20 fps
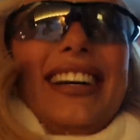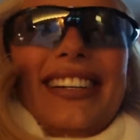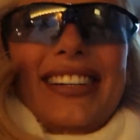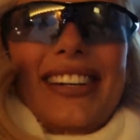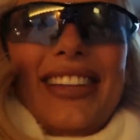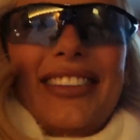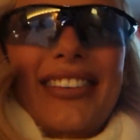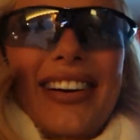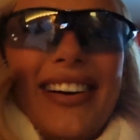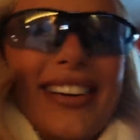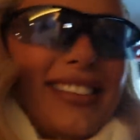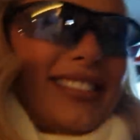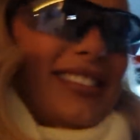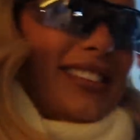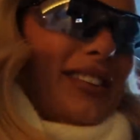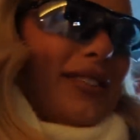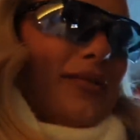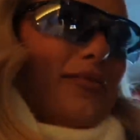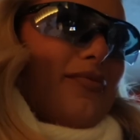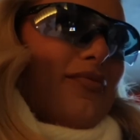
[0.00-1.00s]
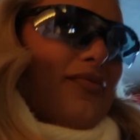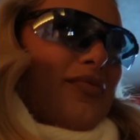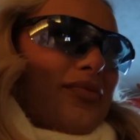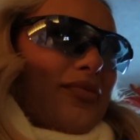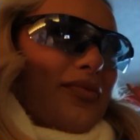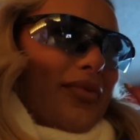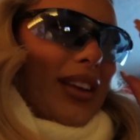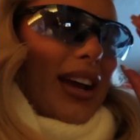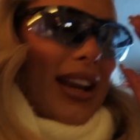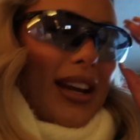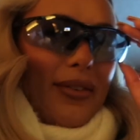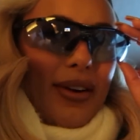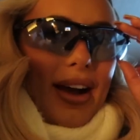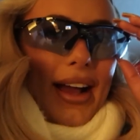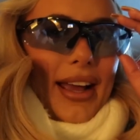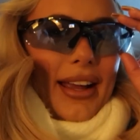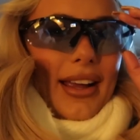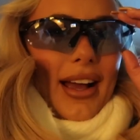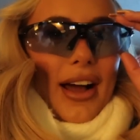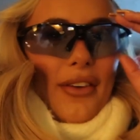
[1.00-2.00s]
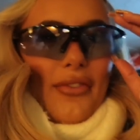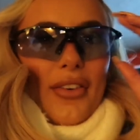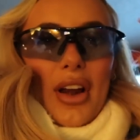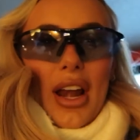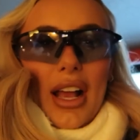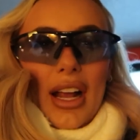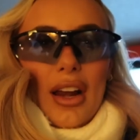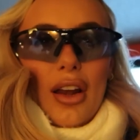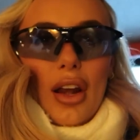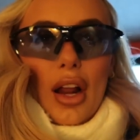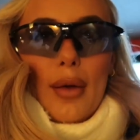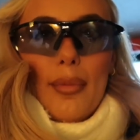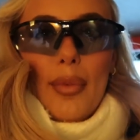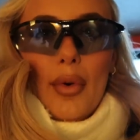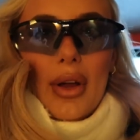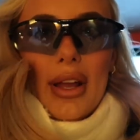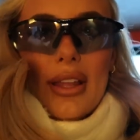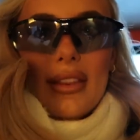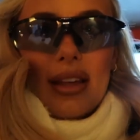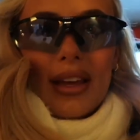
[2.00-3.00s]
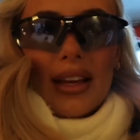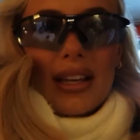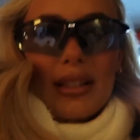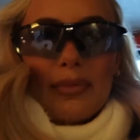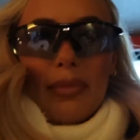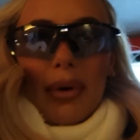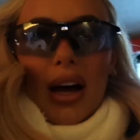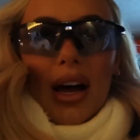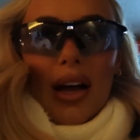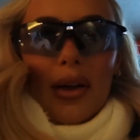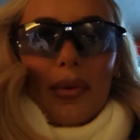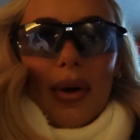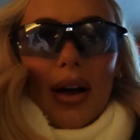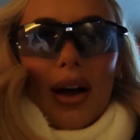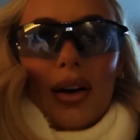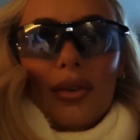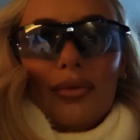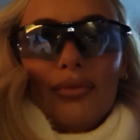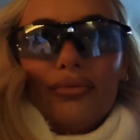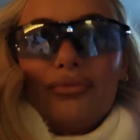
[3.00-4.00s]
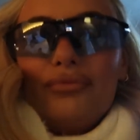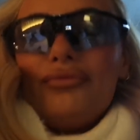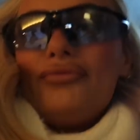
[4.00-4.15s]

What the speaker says: I don't know the words. Anyway, I feel like I look like a boy in these, but I will.